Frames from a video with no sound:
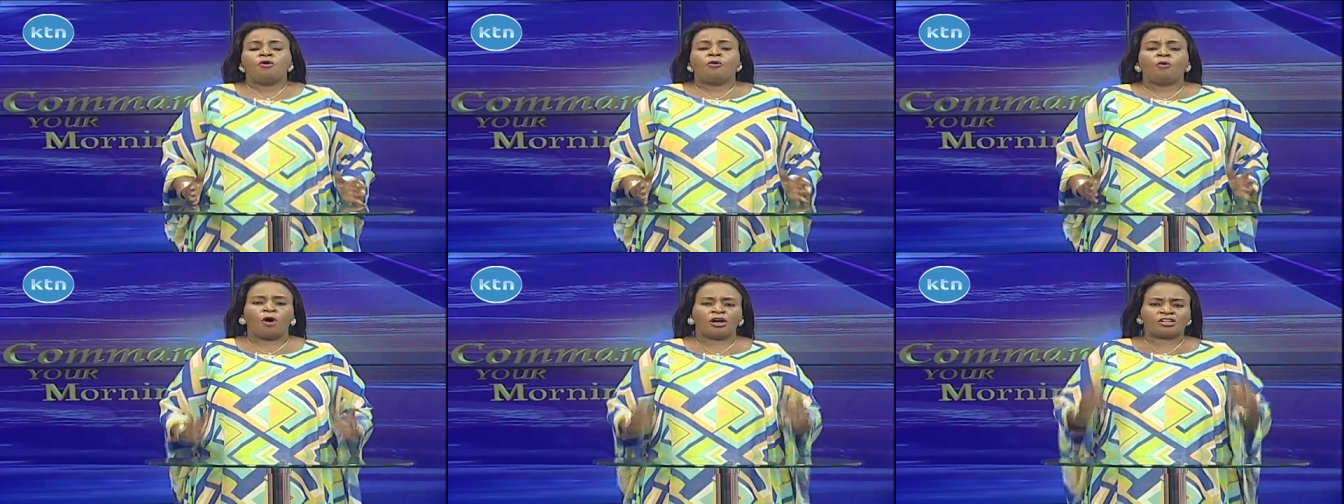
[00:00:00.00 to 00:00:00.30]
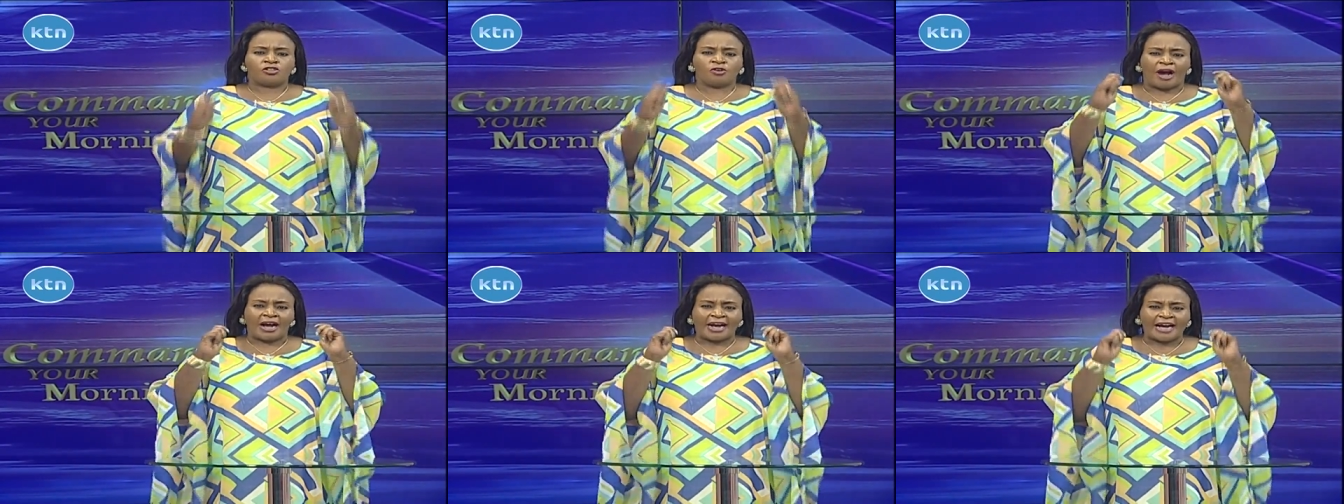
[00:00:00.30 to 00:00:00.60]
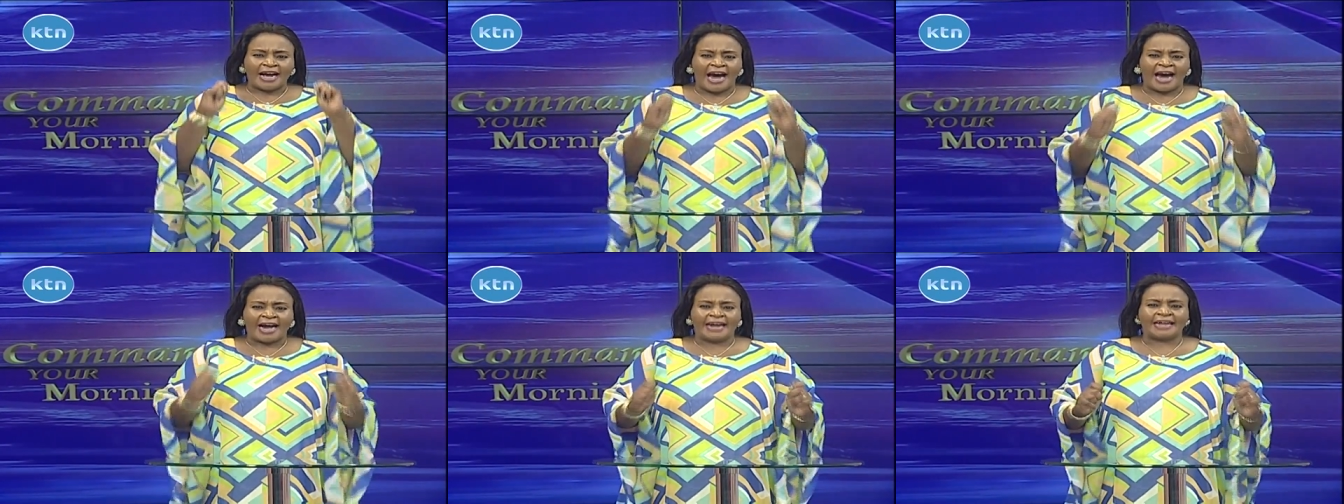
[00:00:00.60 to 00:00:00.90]
What you are
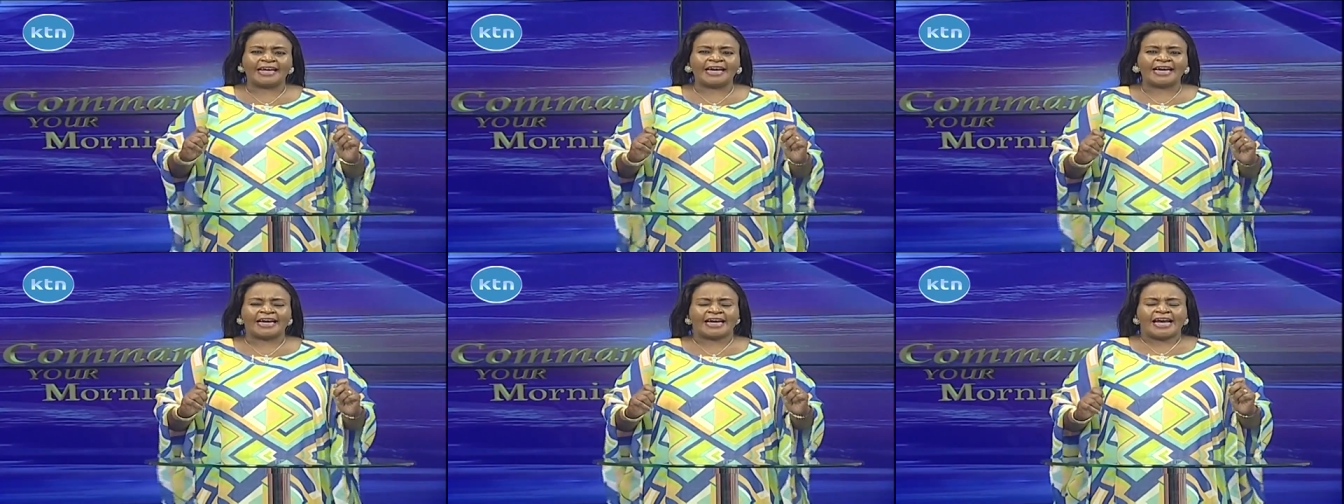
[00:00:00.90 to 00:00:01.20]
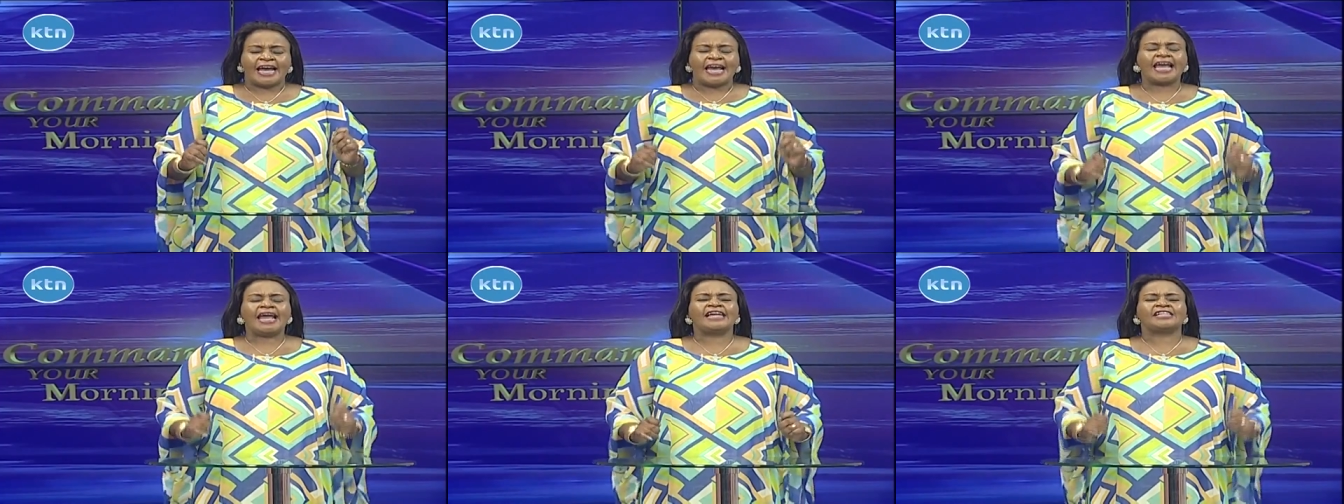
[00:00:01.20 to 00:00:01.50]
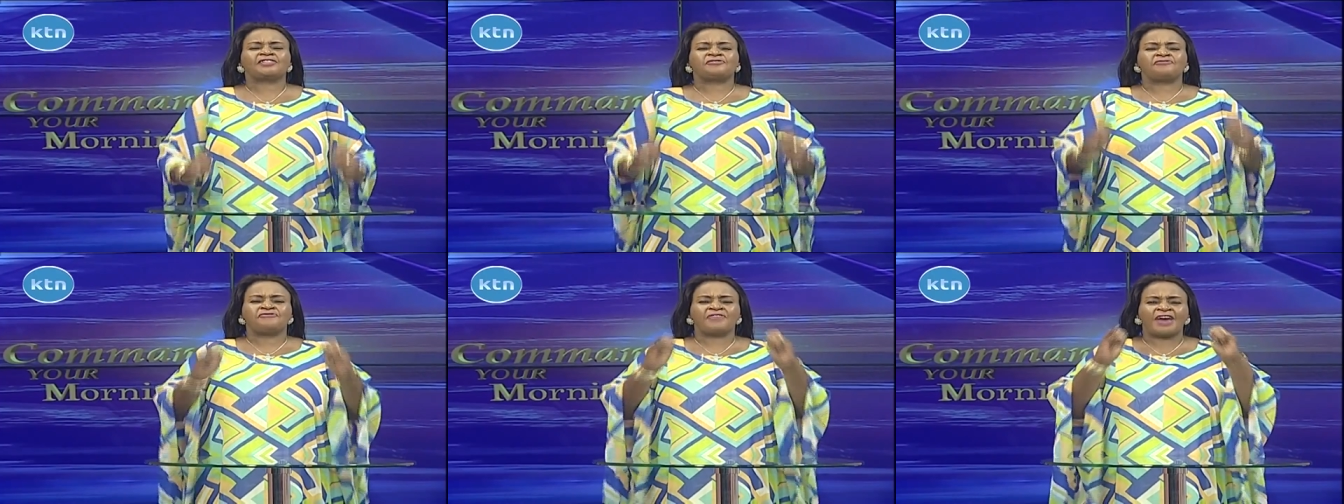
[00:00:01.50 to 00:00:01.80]
carrying
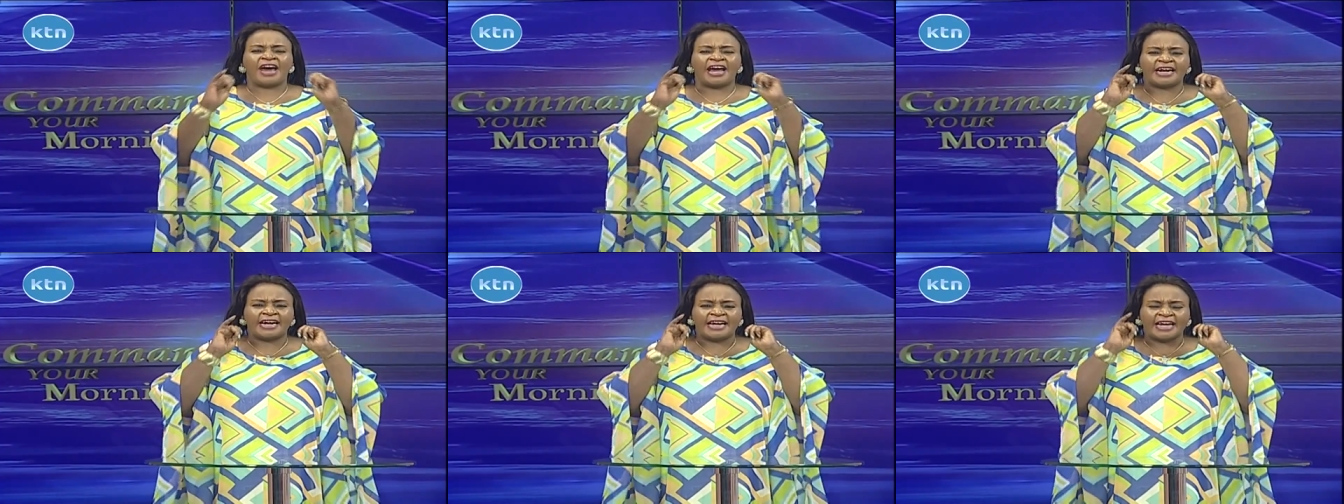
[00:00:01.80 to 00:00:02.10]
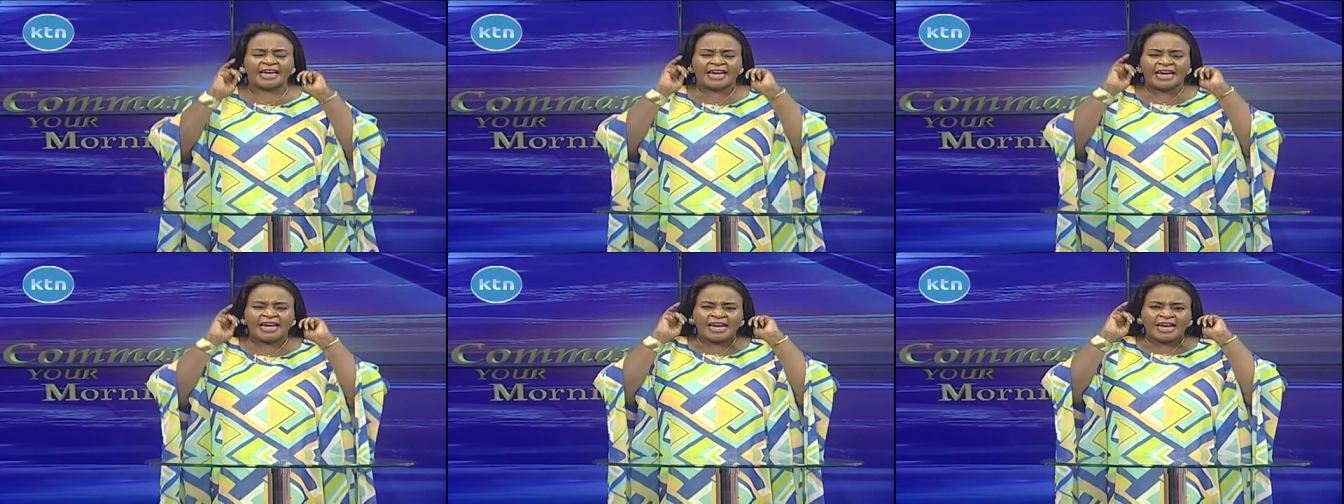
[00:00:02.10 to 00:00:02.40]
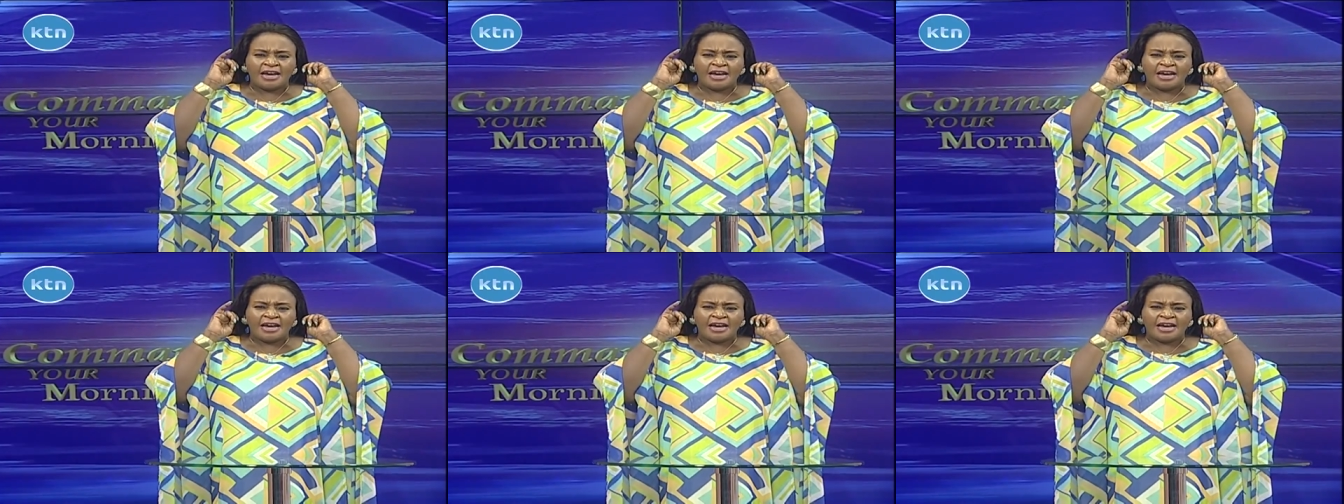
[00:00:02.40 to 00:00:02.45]
is very